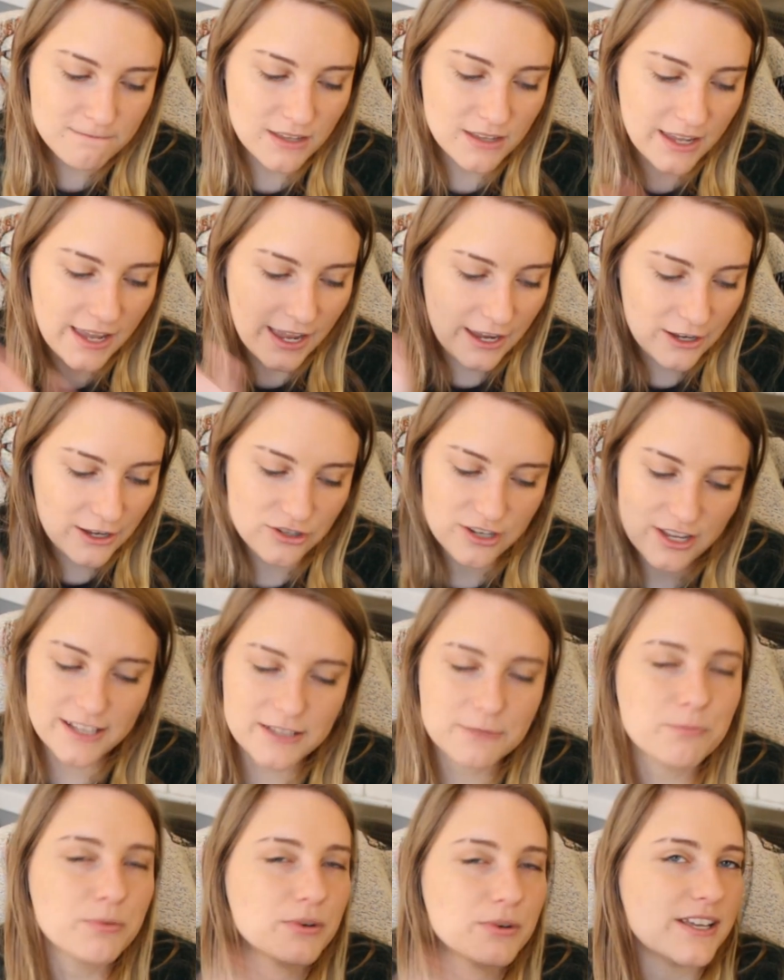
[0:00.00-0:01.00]
Yeah,
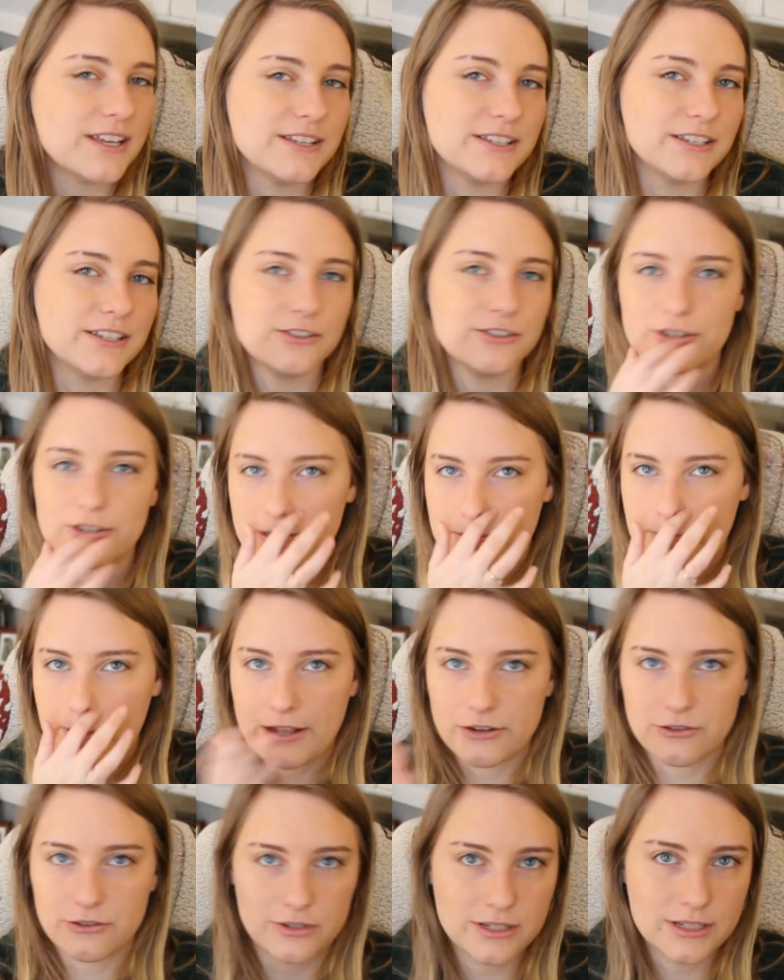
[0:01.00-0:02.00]
it's pretty easy to just
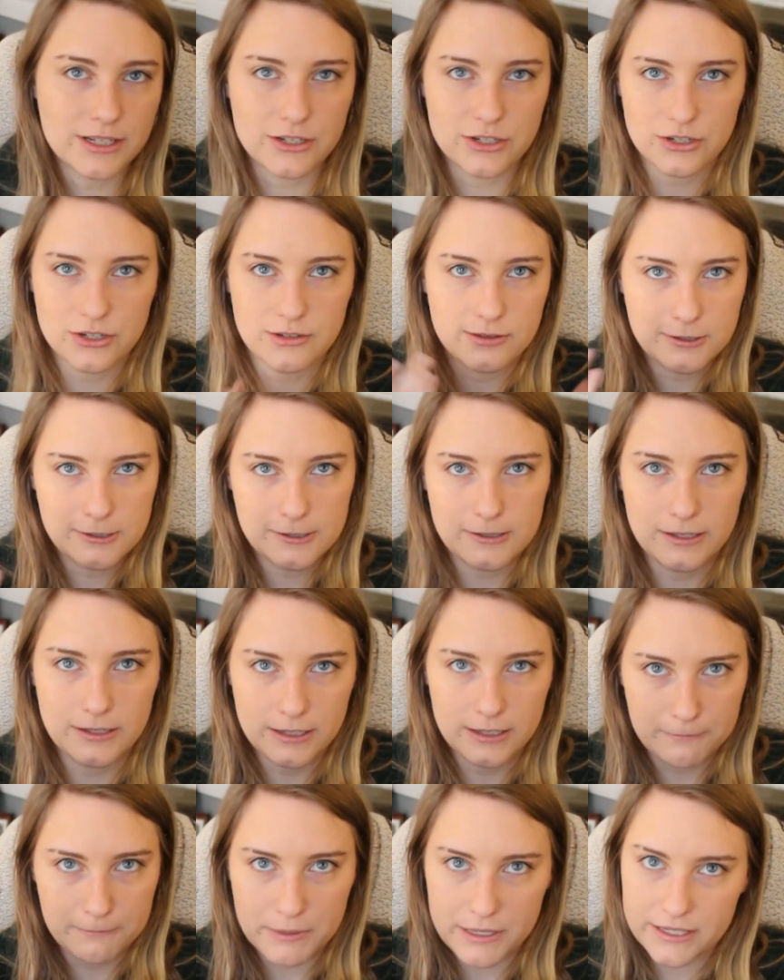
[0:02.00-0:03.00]
mattress stitch
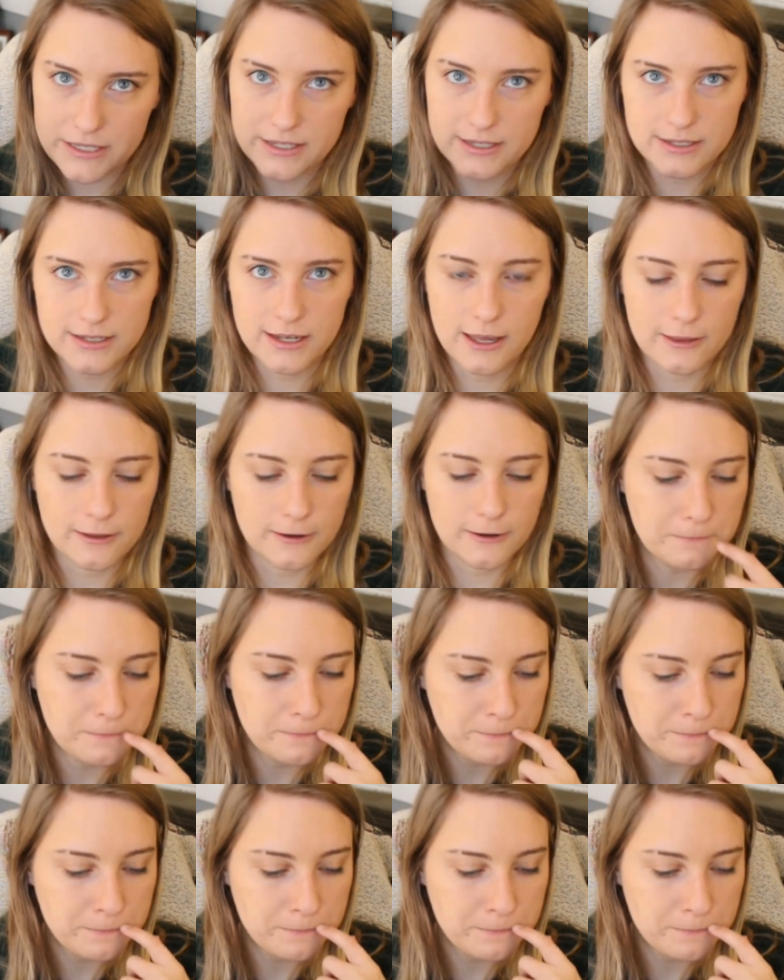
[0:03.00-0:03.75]
the pieces together.